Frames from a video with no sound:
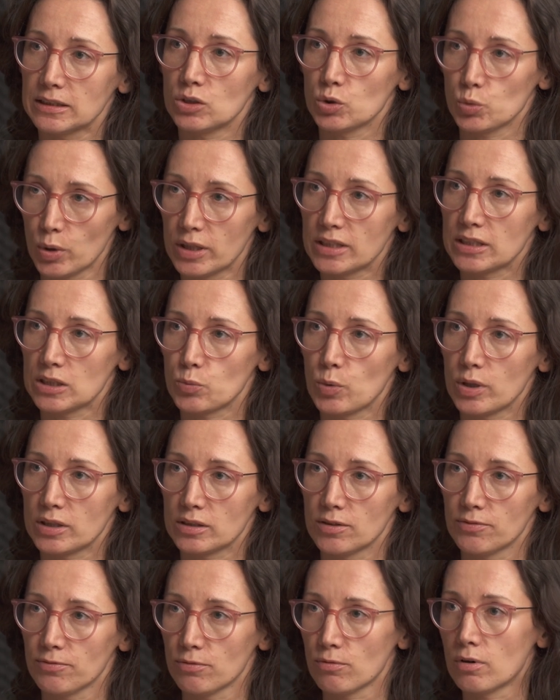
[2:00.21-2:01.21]
in
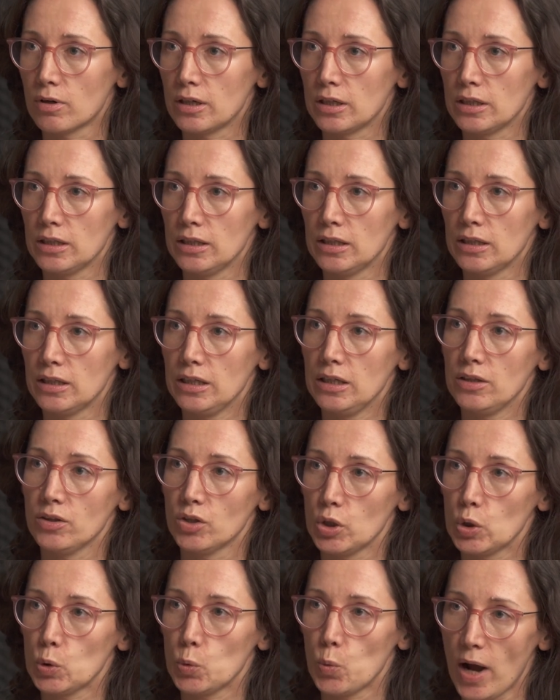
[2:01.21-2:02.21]
2024
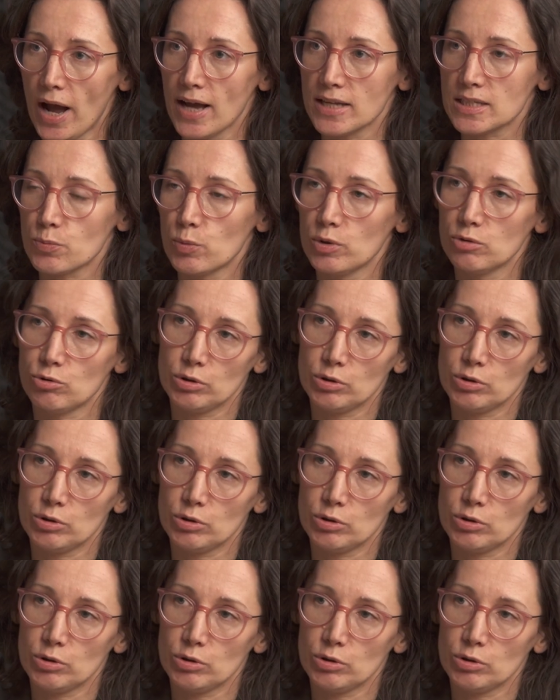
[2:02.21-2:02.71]
in the US.